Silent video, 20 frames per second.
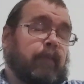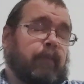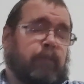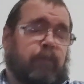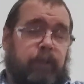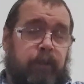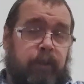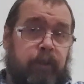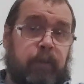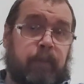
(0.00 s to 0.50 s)

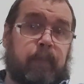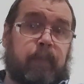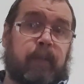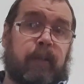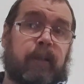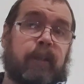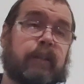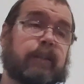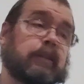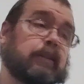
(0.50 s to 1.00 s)
for a good
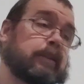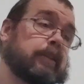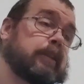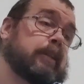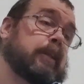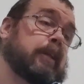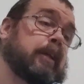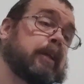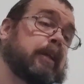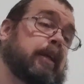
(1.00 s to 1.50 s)
price,
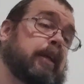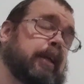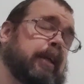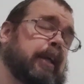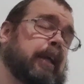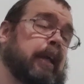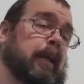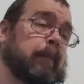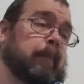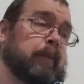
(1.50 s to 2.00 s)

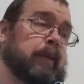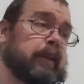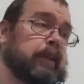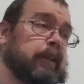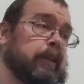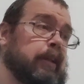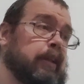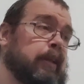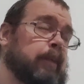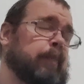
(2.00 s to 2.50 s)
and I
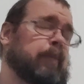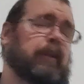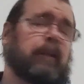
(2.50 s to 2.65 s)
picked it up.